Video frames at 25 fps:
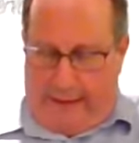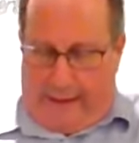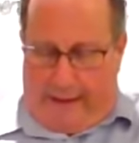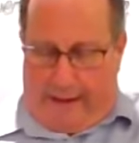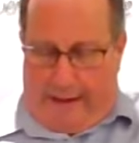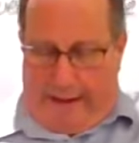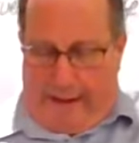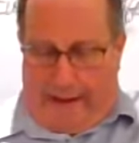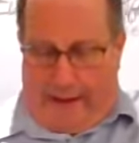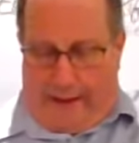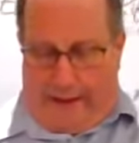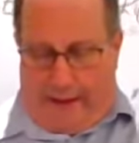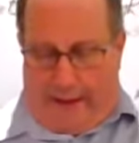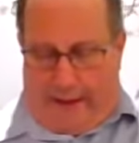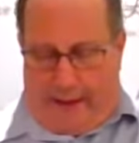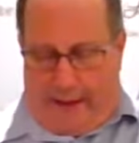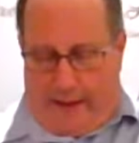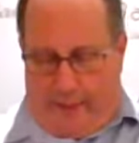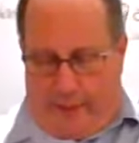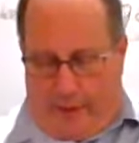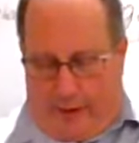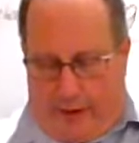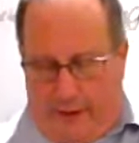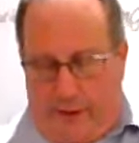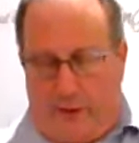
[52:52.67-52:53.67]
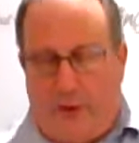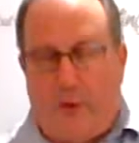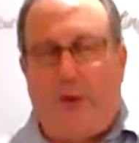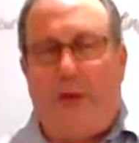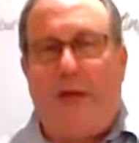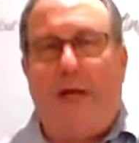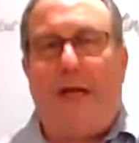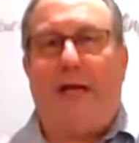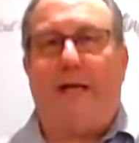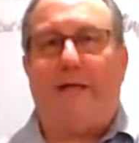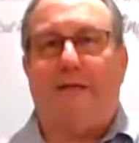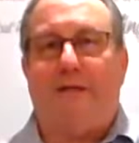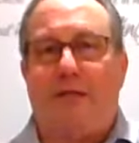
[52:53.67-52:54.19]
Uh, I, I know
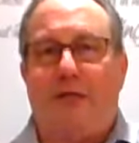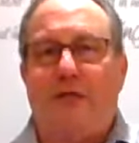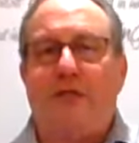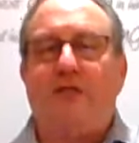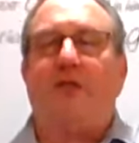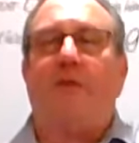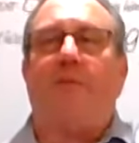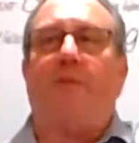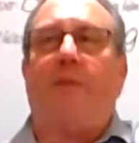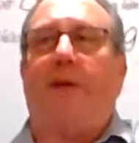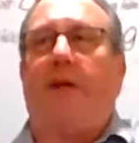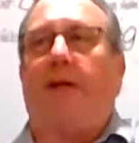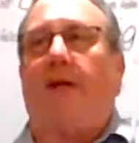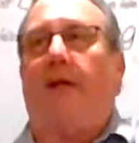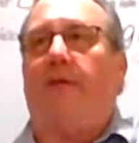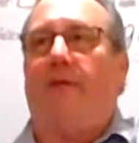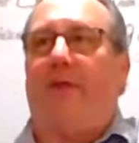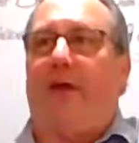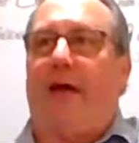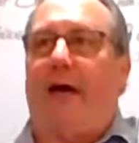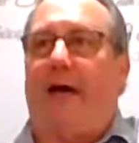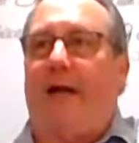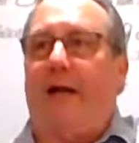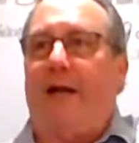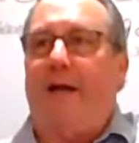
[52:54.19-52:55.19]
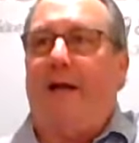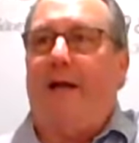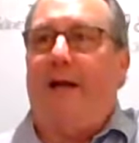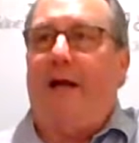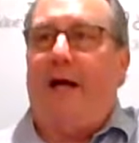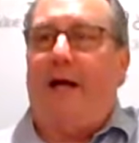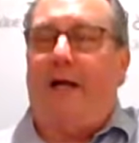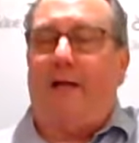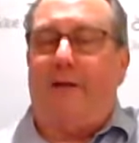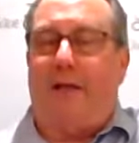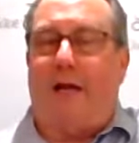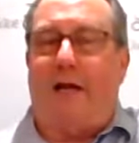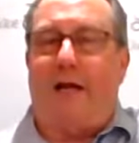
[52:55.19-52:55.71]
he anticipated that
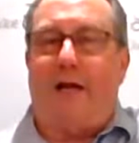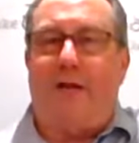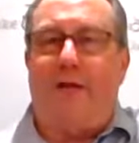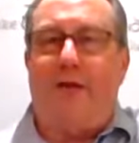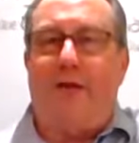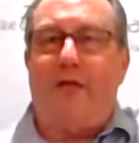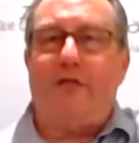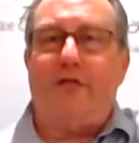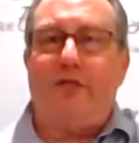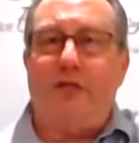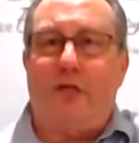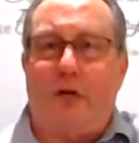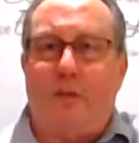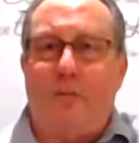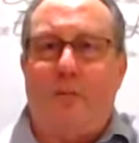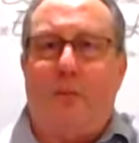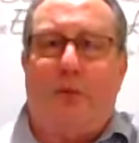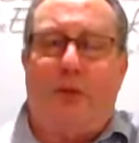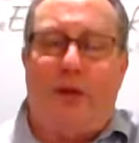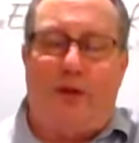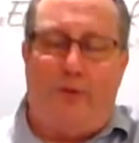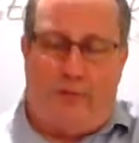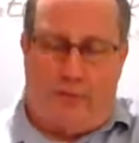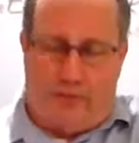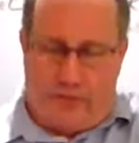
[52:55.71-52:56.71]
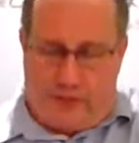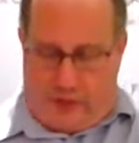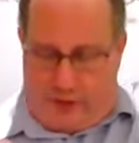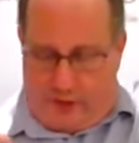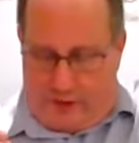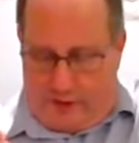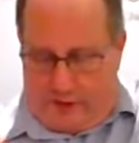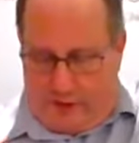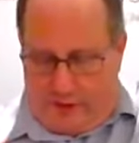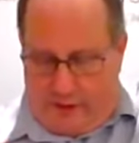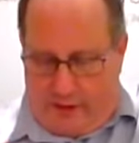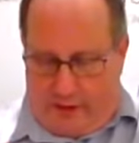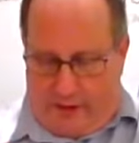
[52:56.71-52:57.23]
a lot of these young believers
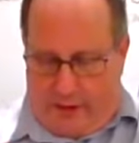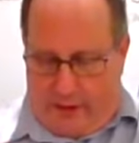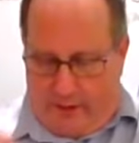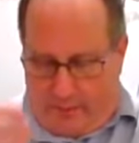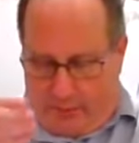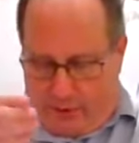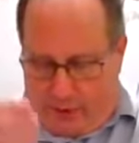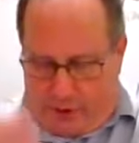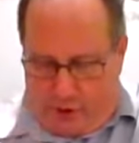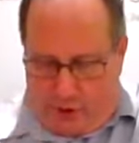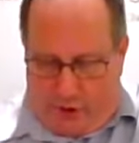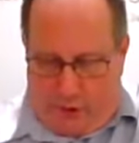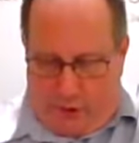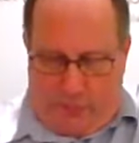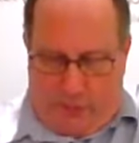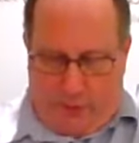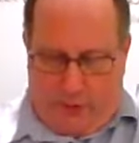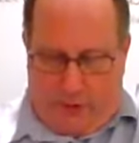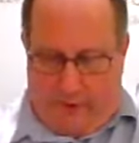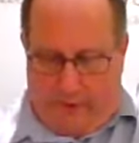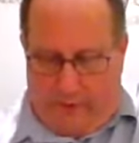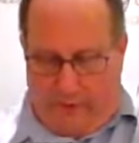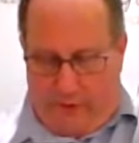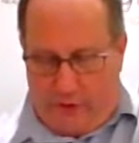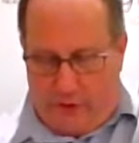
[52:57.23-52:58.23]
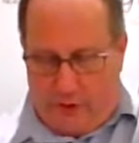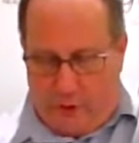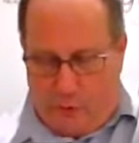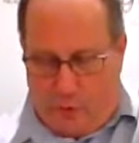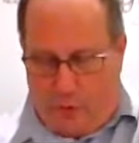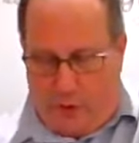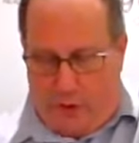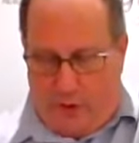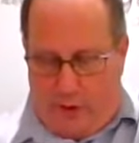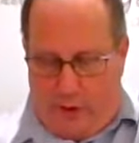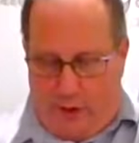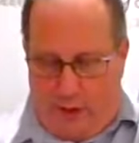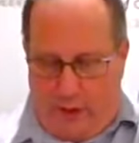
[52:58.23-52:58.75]
and uh, immature believers
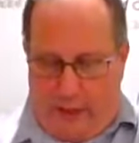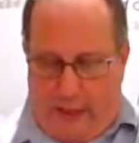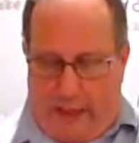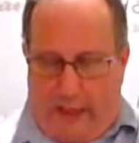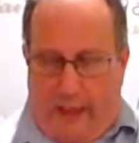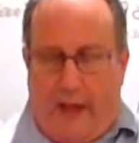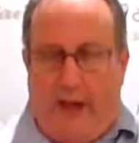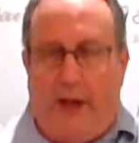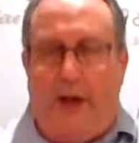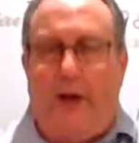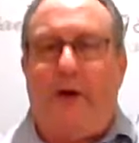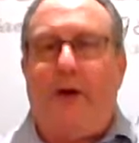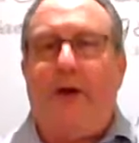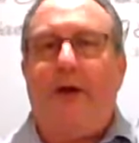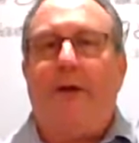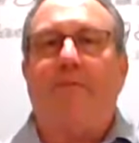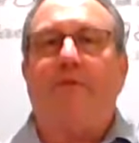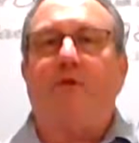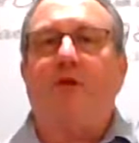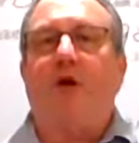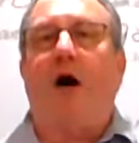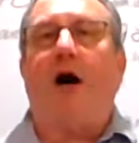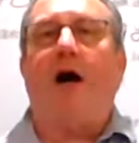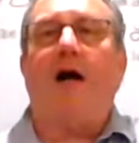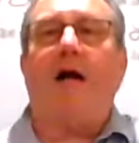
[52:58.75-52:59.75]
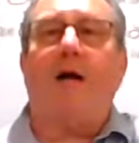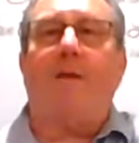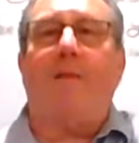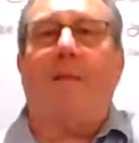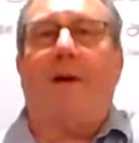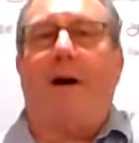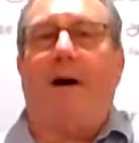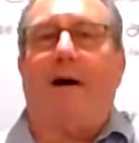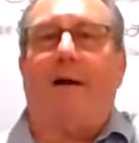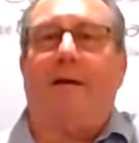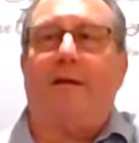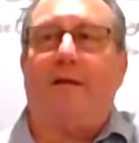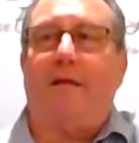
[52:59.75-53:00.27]
would hear him talk
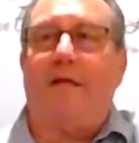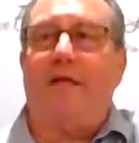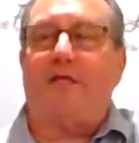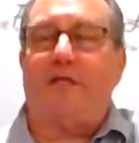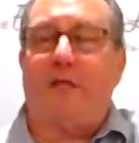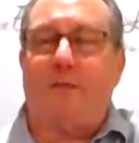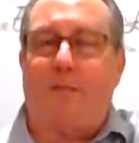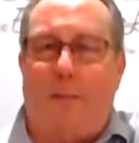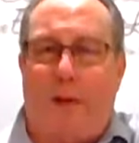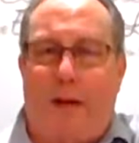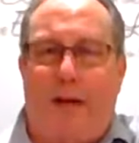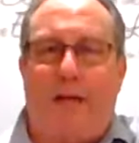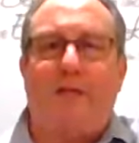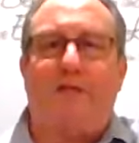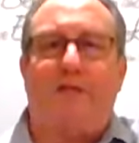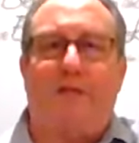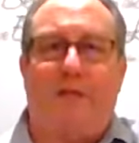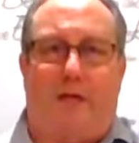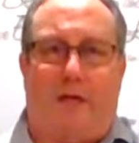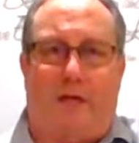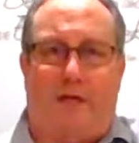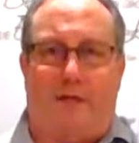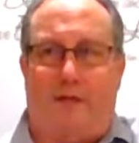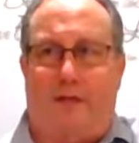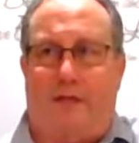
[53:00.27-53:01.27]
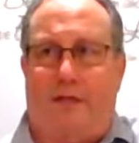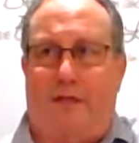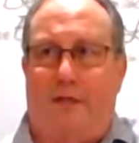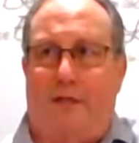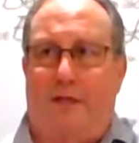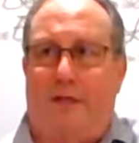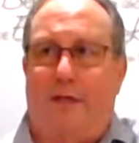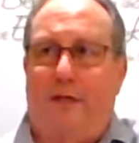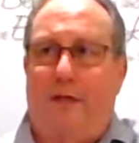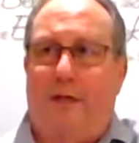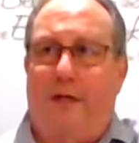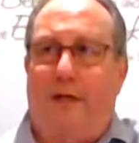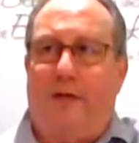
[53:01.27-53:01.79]
about these apostates
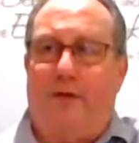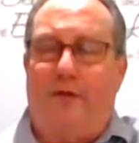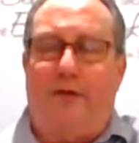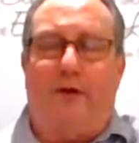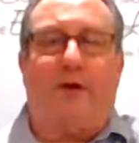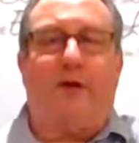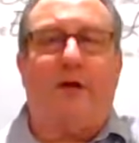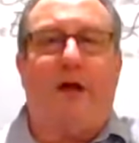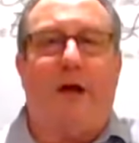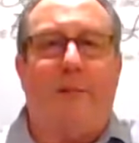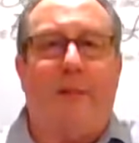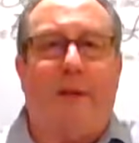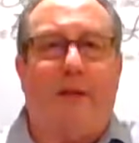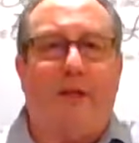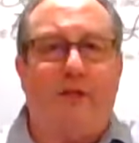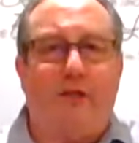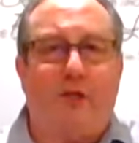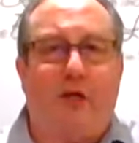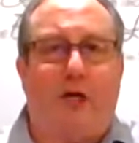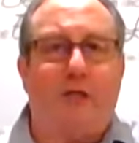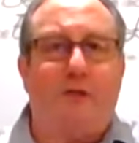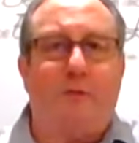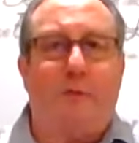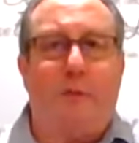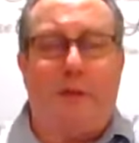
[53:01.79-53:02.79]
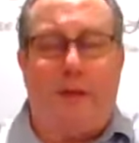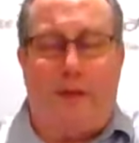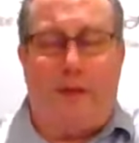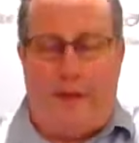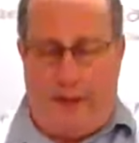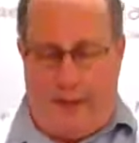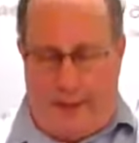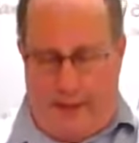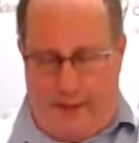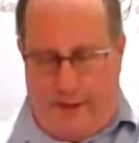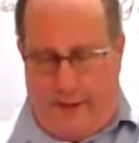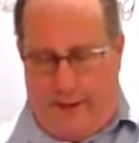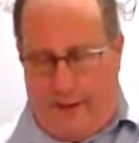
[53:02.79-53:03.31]
and their coming judgment in
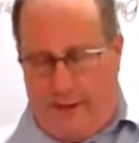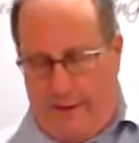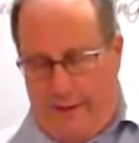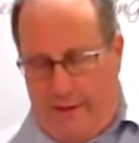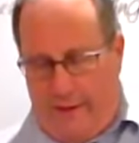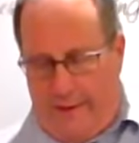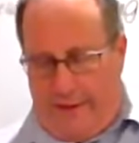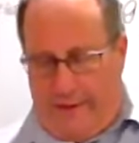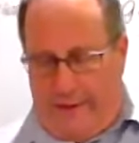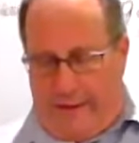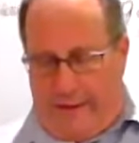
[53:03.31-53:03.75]
hell